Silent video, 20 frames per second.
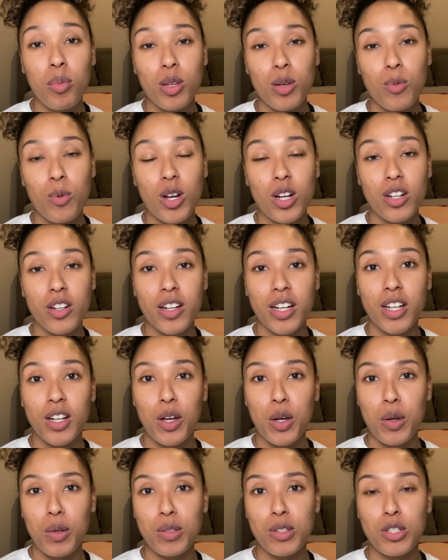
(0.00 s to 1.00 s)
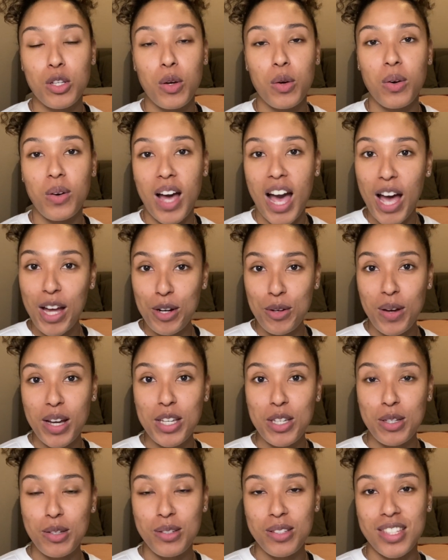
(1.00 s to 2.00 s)
wondering, so how do I
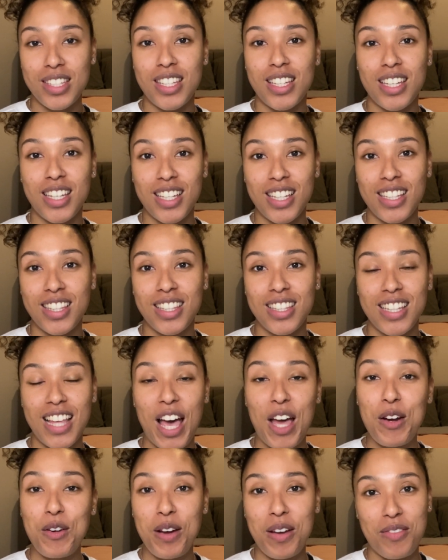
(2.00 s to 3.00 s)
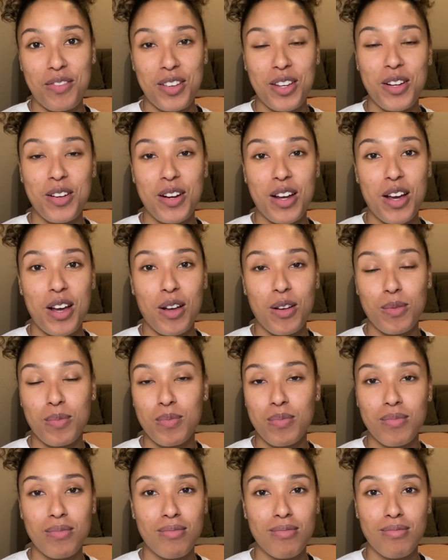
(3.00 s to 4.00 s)
use it? How do I figure
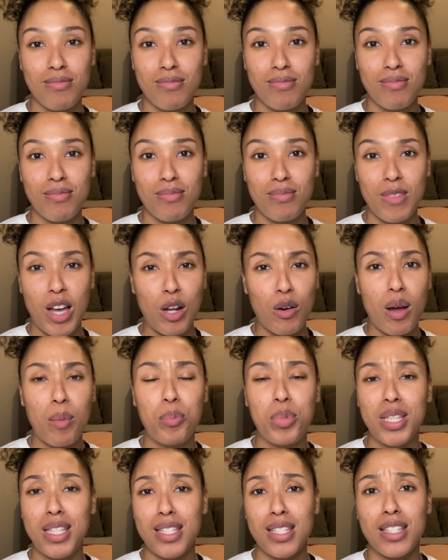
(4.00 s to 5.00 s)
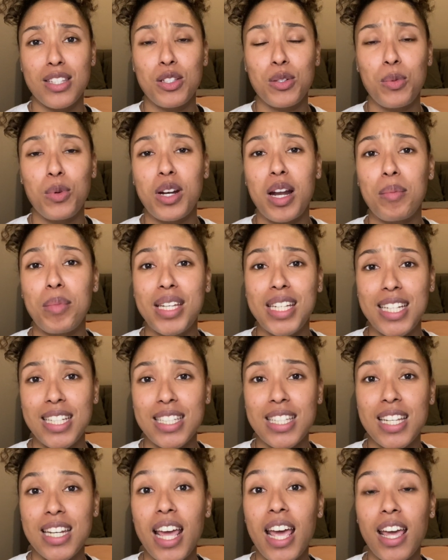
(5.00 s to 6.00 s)
out, how do I put this into what I'm eating
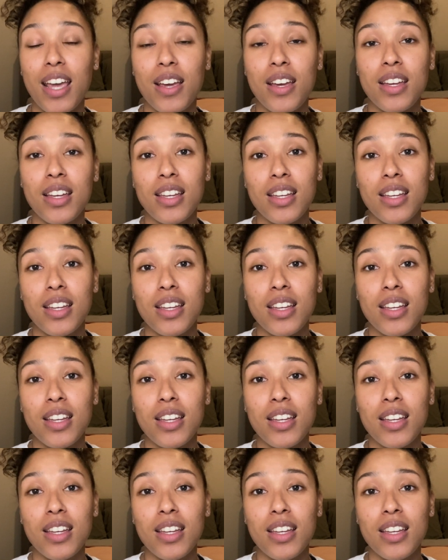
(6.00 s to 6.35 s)
today?